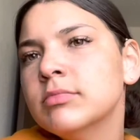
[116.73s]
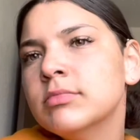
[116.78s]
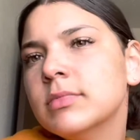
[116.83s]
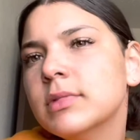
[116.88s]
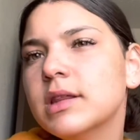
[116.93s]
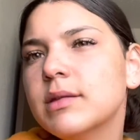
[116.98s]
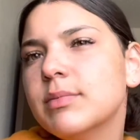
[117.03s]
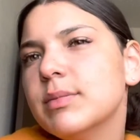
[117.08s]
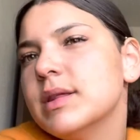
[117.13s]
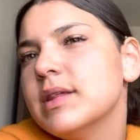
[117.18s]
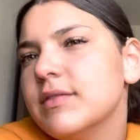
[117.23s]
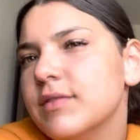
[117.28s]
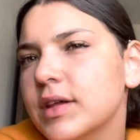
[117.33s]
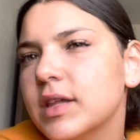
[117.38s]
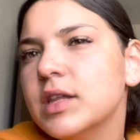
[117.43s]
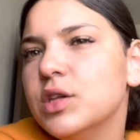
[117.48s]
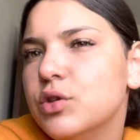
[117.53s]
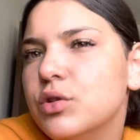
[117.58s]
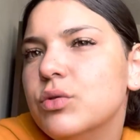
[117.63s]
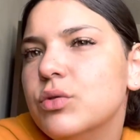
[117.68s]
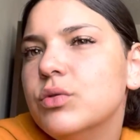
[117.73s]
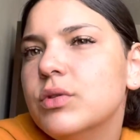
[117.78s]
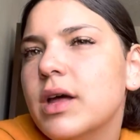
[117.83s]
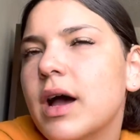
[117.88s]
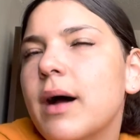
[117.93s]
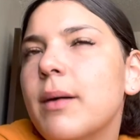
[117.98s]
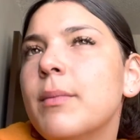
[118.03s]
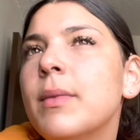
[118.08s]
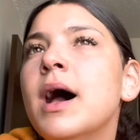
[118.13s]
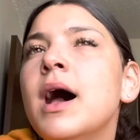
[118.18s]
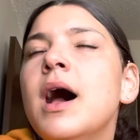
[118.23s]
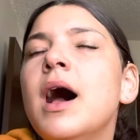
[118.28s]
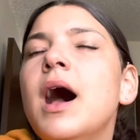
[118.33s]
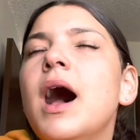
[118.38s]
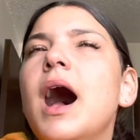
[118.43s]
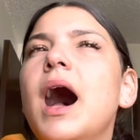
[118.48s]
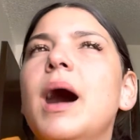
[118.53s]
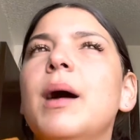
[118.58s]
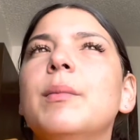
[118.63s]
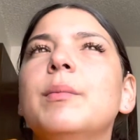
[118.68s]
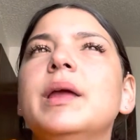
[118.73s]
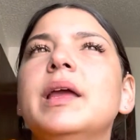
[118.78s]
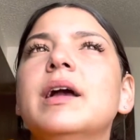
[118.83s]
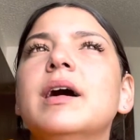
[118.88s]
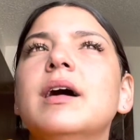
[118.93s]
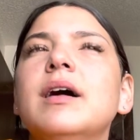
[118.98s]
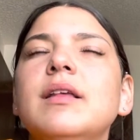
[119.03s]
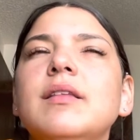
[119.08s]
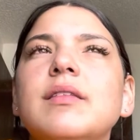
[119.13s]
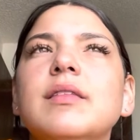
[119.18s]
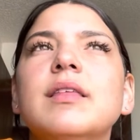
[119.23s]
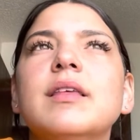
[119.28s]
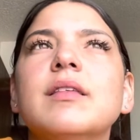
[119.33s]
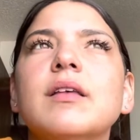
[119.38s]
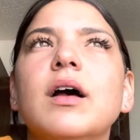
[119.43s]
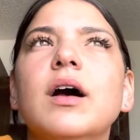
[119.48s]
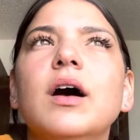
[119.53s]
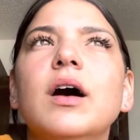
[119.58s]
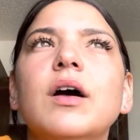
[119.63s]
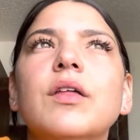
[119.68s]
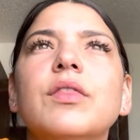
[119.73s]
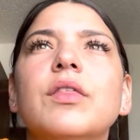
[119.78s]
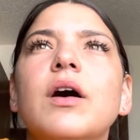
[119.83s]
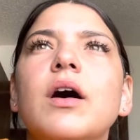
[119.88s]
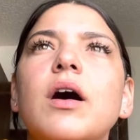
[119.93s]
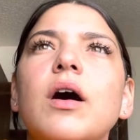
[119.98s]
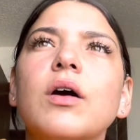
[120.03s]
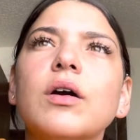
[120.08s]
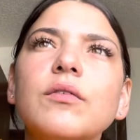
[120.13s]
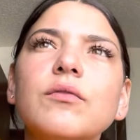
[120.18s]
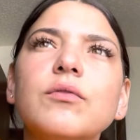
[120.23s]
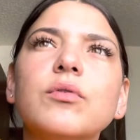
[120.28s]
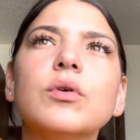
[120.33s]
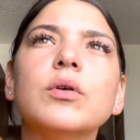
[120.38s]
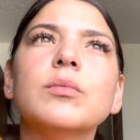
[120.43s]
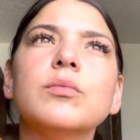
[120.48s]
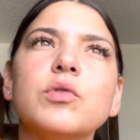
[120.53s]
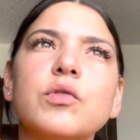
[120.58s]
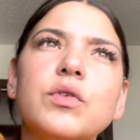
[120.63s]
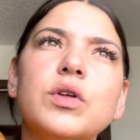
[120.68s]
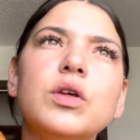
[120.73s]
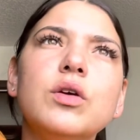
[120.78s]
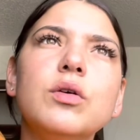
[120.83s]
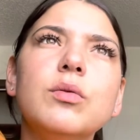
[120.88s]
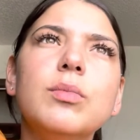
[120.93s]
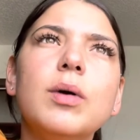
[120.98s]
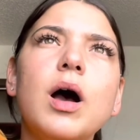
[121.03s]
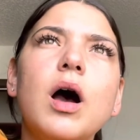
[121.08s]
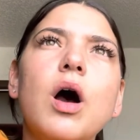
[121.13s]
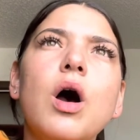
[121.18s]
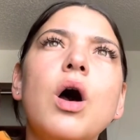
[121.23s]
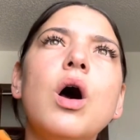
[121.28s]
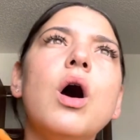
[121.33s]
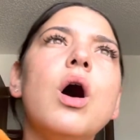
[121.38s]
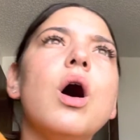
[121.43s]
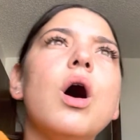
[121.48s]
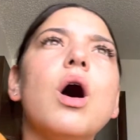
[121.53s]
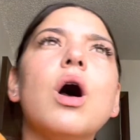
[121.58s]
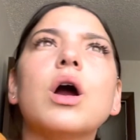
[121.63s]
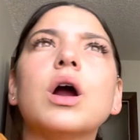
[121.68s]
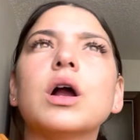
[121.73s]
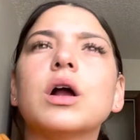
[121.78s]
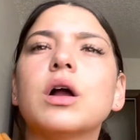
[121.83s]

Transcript: specifically to them, because the art forms of Cuba are a